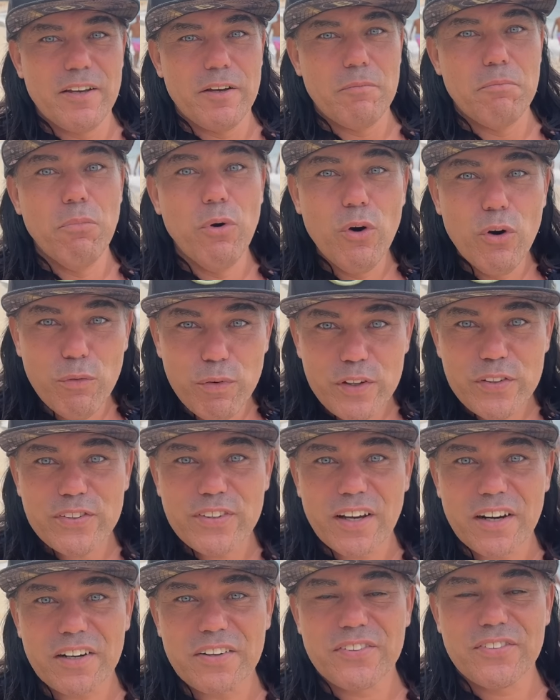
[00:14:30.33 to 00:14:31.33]
movie
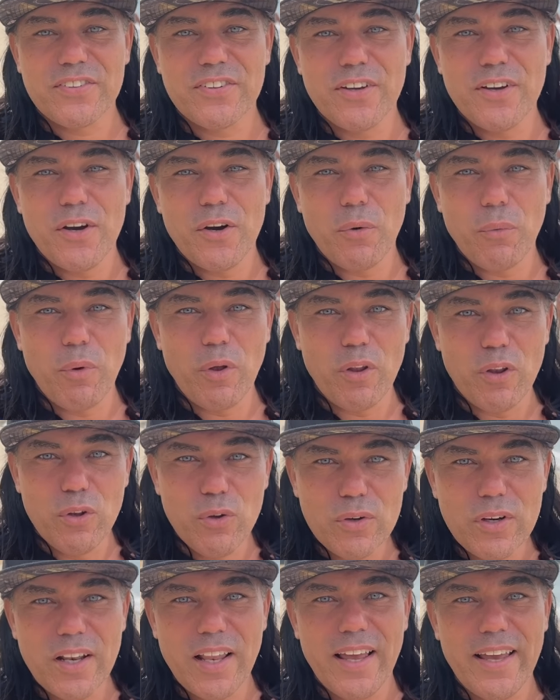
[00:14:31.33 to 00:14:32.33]
stars will
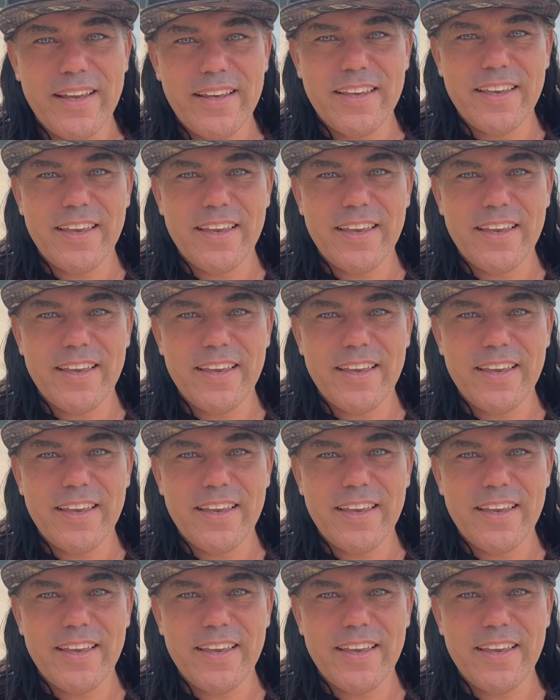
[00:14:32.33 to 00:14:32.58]
look like,